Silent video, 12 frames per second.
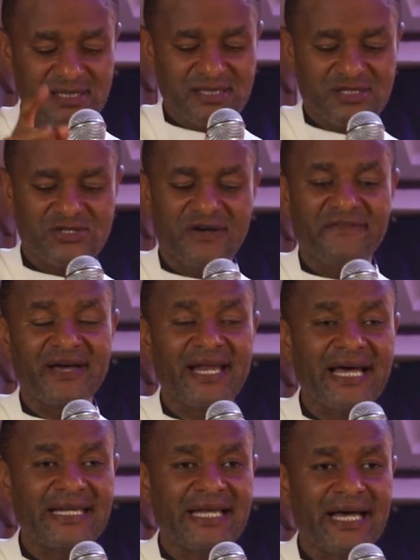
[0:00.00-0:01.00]
since your
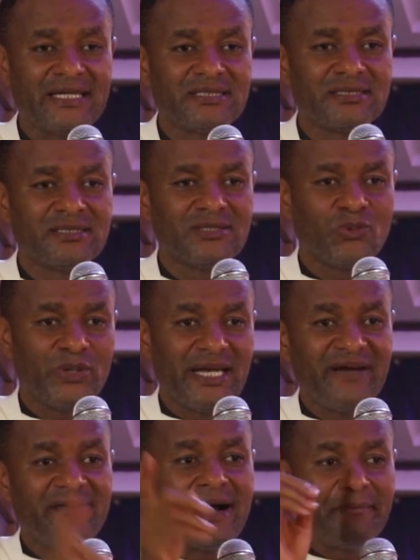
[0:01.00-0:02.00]
father died, will
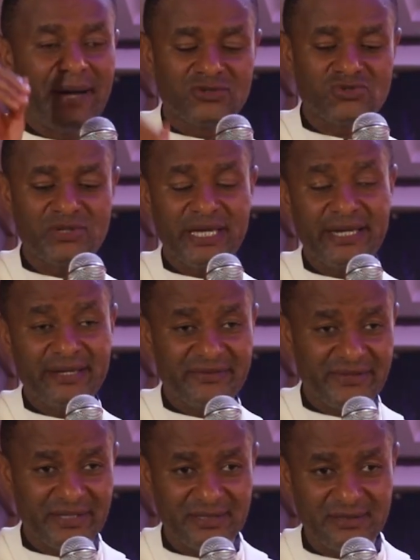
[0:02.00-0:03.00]
never amount to
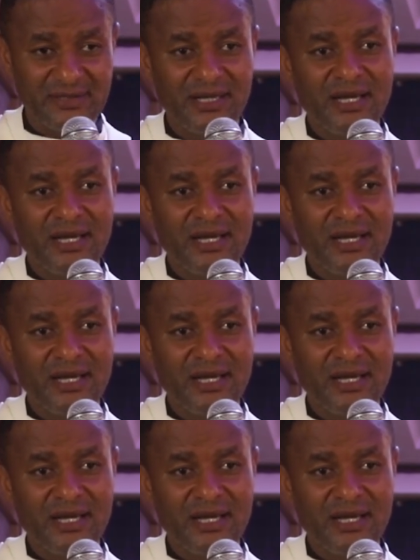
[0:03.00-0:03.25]
anything?